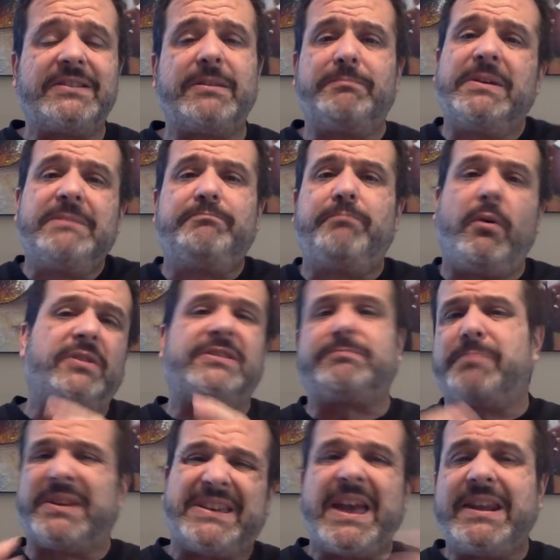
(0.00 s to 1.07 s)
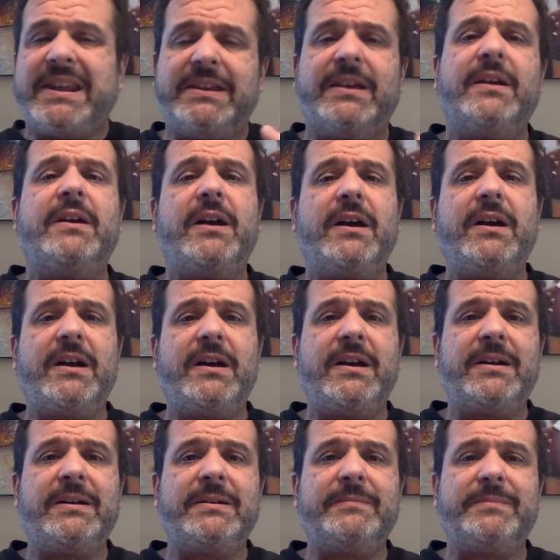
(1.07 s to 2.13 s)
It's a big bowl of spaghetti,
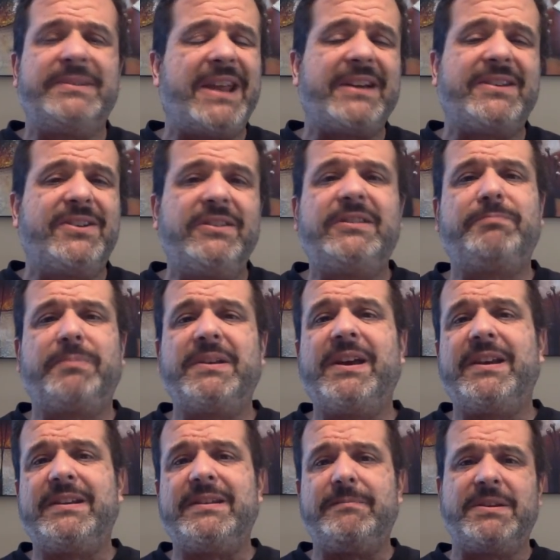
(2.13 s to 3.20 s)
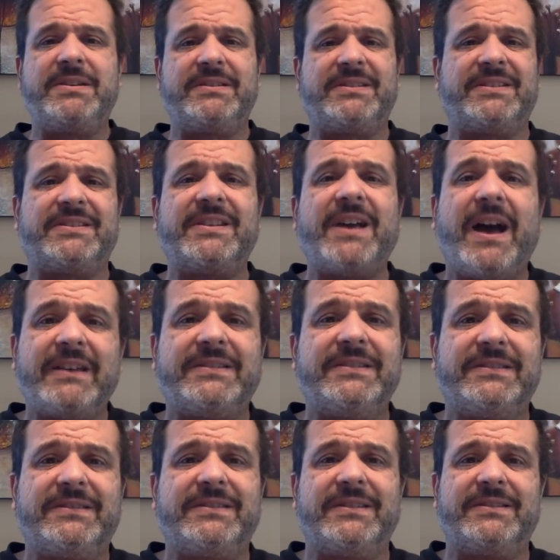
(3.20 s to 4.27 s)
but not good spaghetti, because the sauce
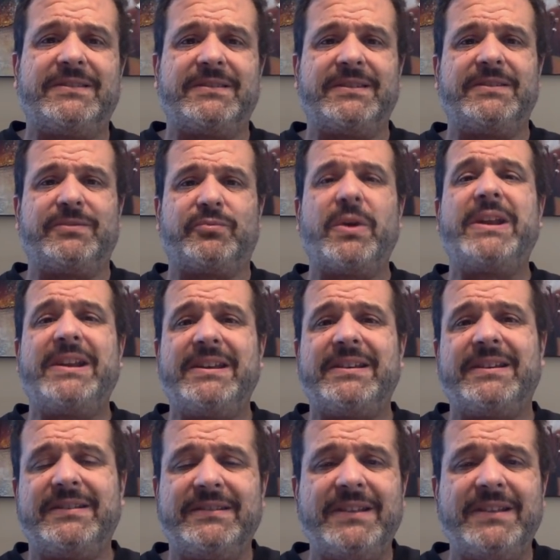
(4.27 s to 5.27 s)
is red ink,